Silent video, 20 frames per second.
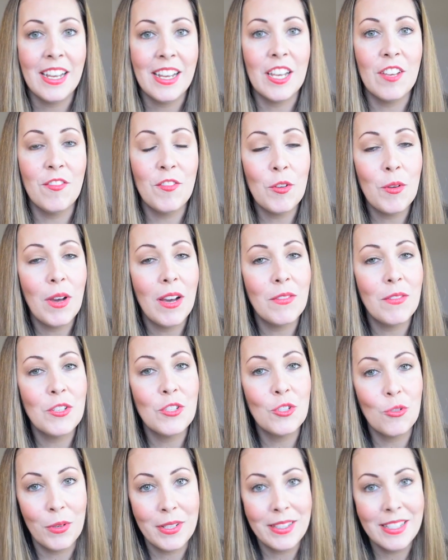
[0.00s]
If you have
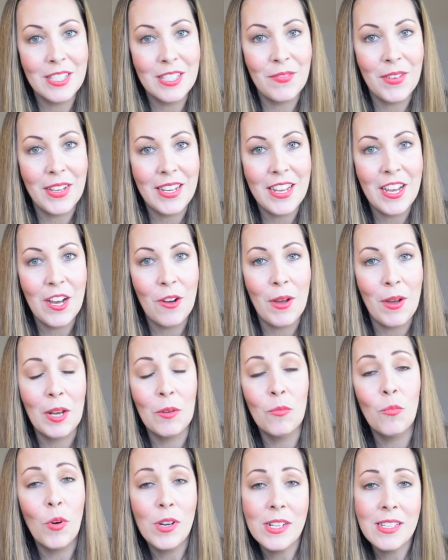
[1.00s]
enjoyed this video
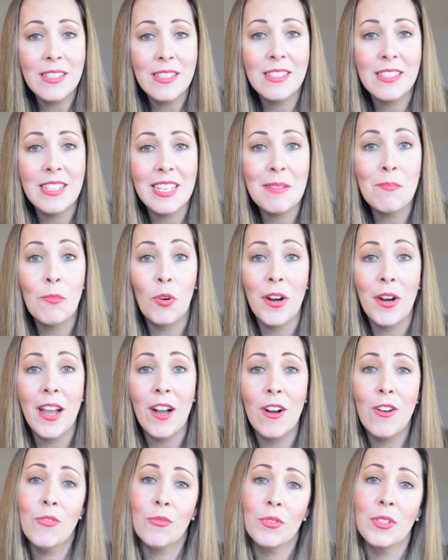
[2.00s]
and want to see more
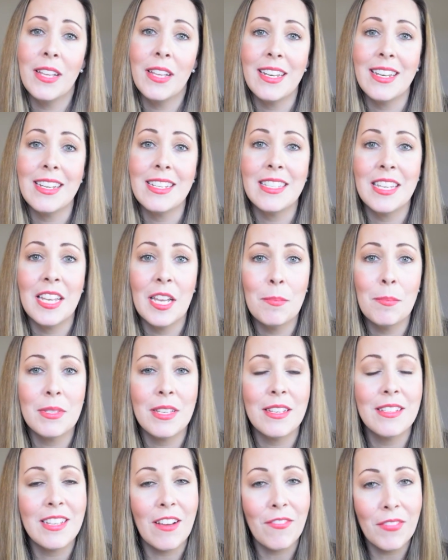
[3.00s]
health-related
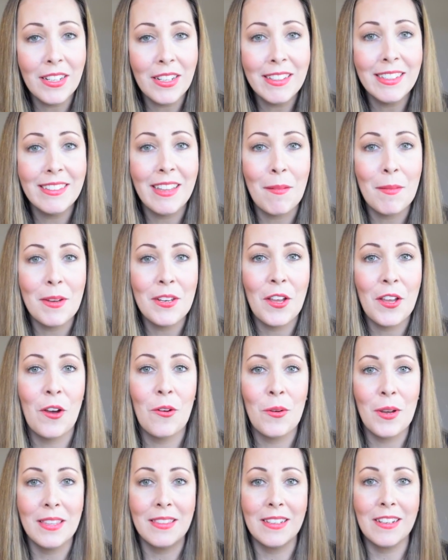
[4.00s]
tips, definitely let me
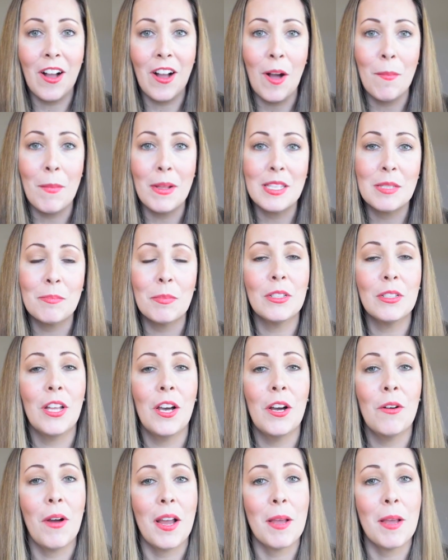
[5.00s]
know in the comments below.